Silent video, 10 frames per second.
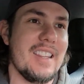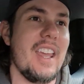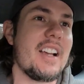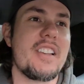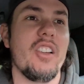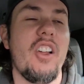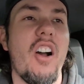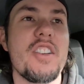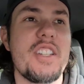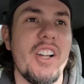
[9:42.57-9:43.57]
the
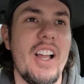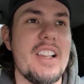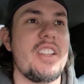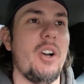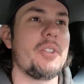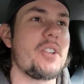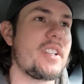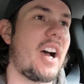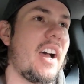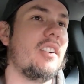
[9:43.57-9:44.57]
XLR still has the older
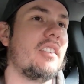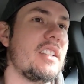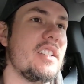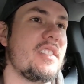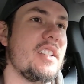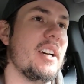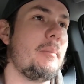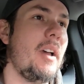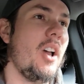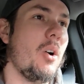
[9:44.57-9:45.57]
style
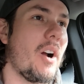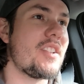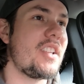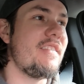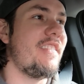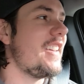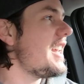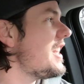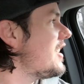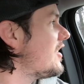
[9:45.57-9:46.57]
ECM, whereas the
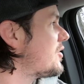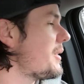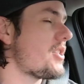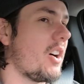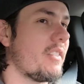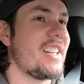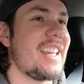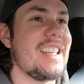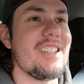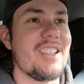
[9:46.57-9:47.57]
V switched over to
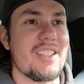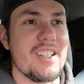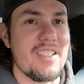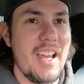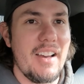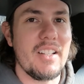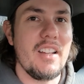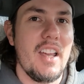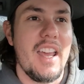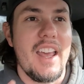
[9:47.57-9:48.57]
the E67,